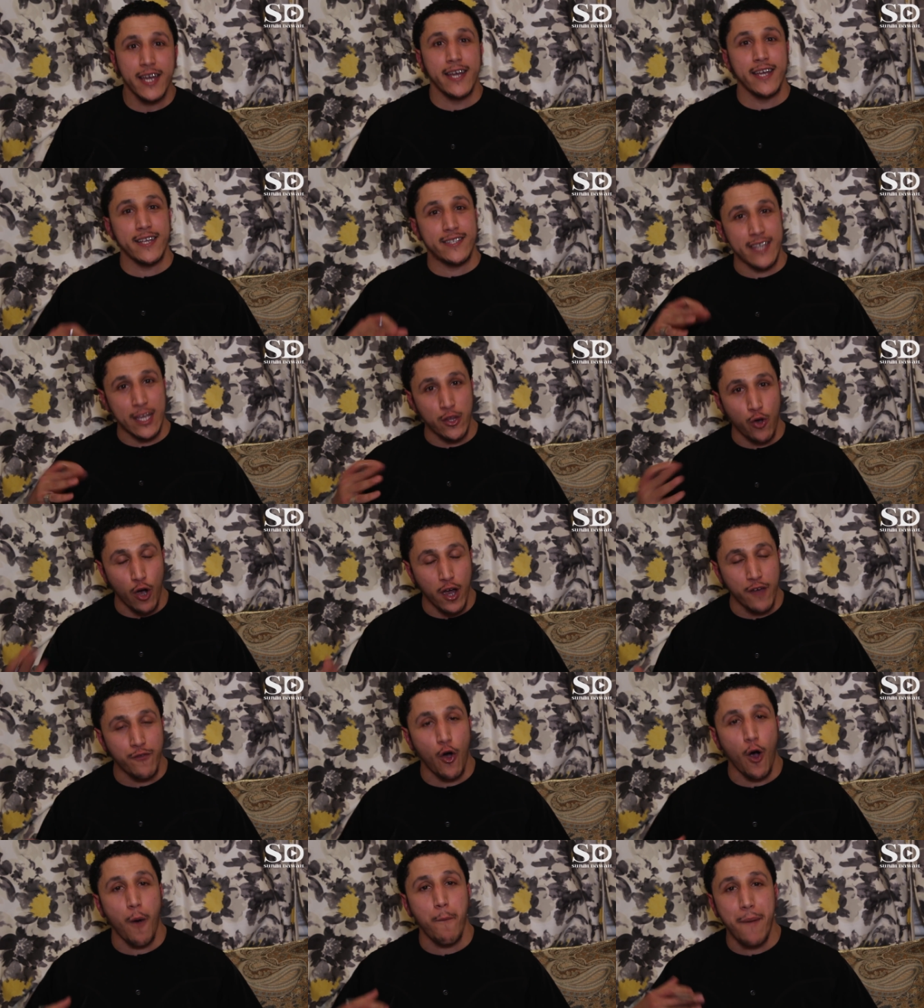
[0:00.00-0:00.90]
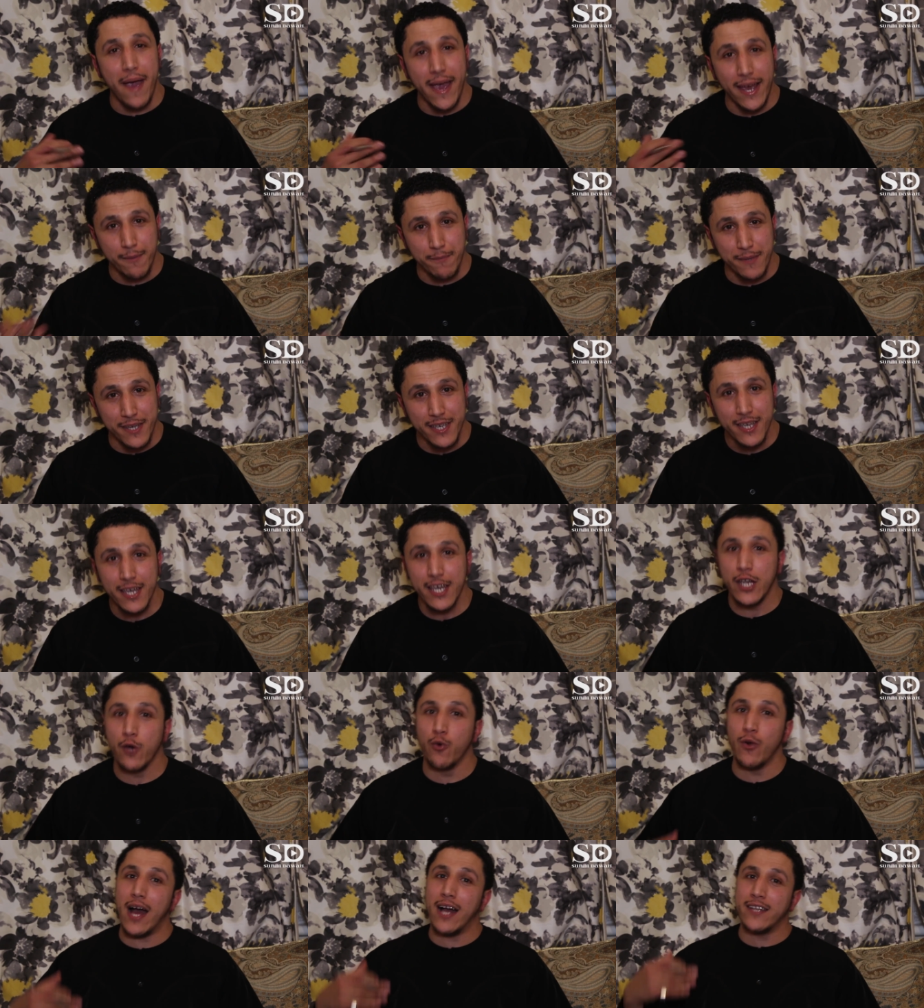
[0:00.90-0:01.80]
He said, whoever obeyed me
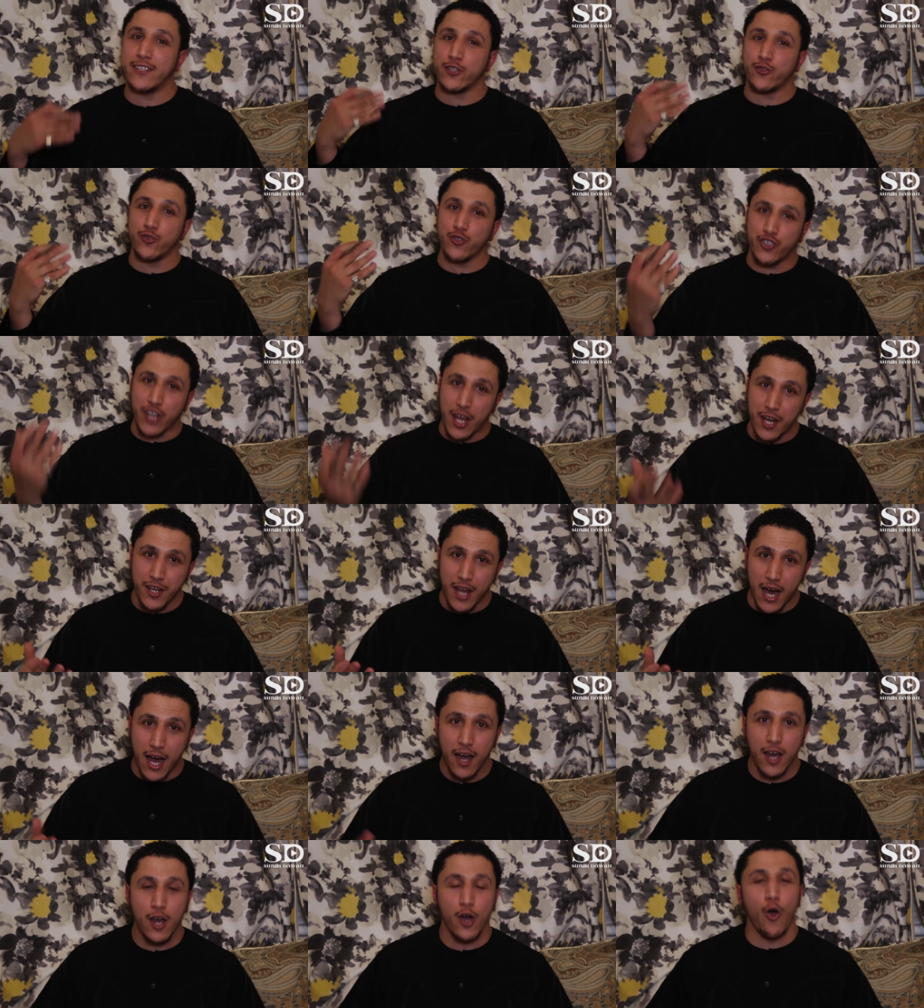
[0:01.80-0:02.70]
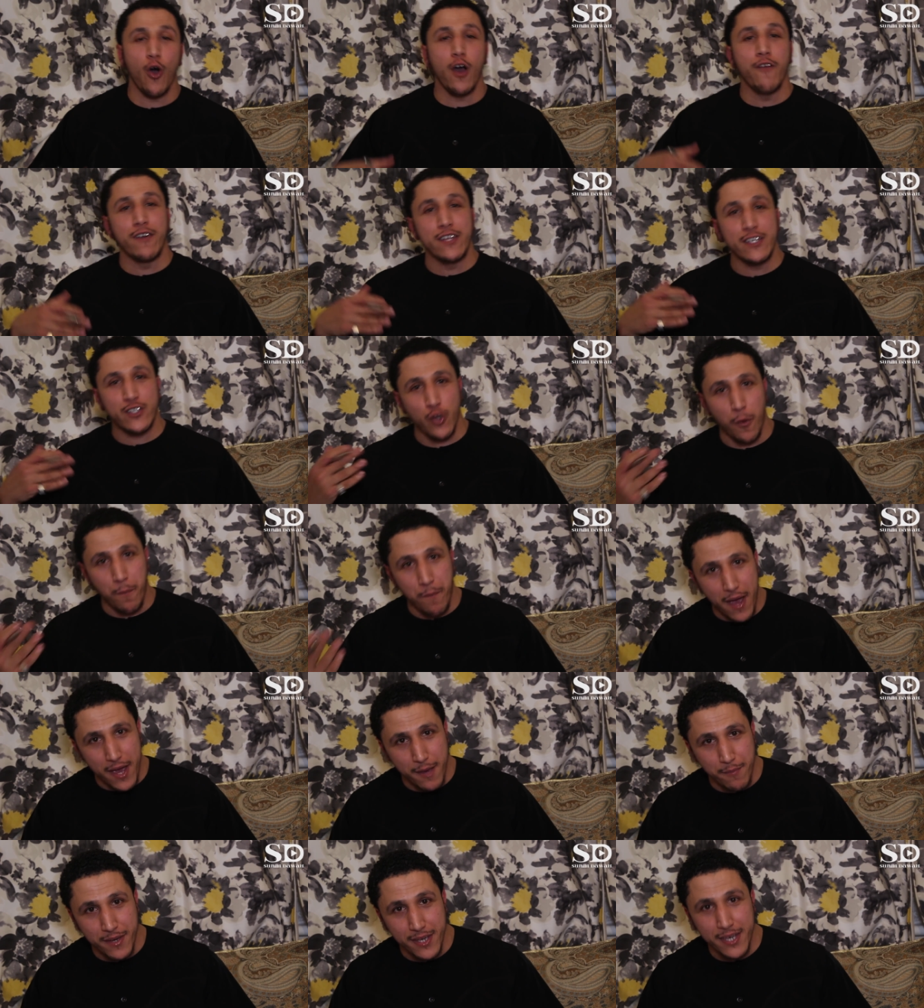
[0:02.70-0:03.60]
will enter to Jannah. Whoever
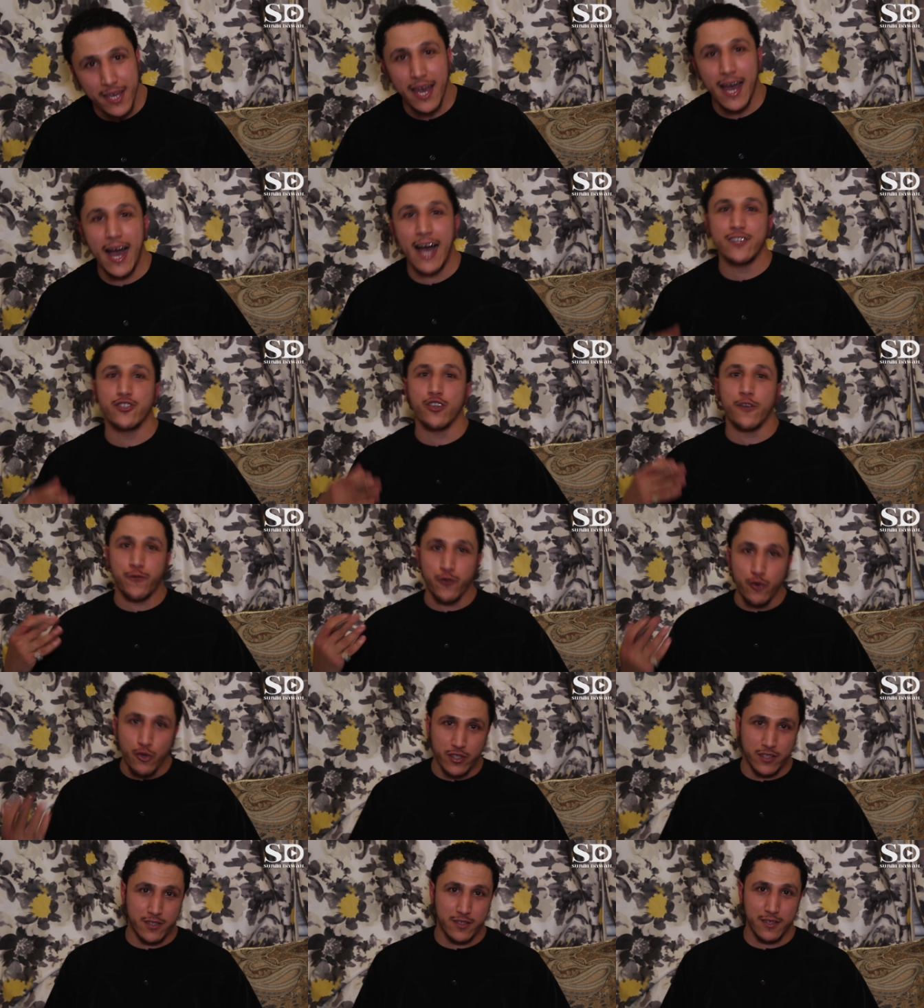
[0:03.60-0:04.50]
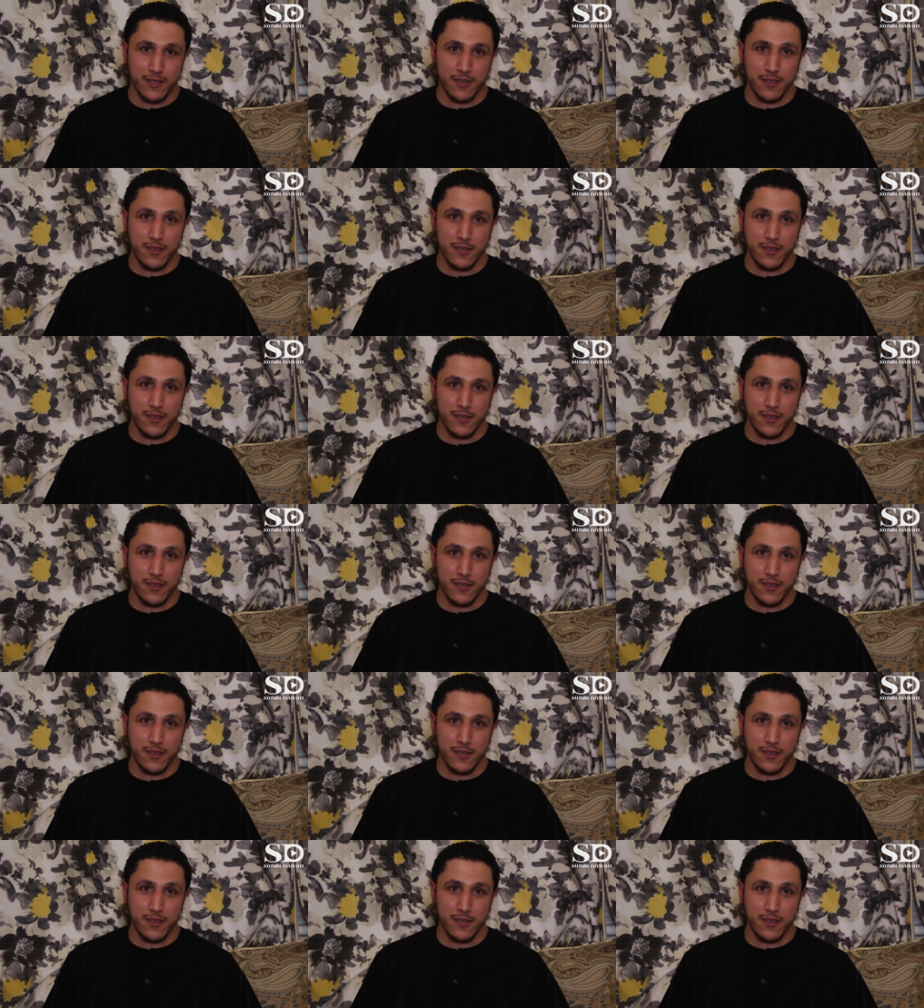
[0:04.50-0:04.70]
disobeyed me has refused.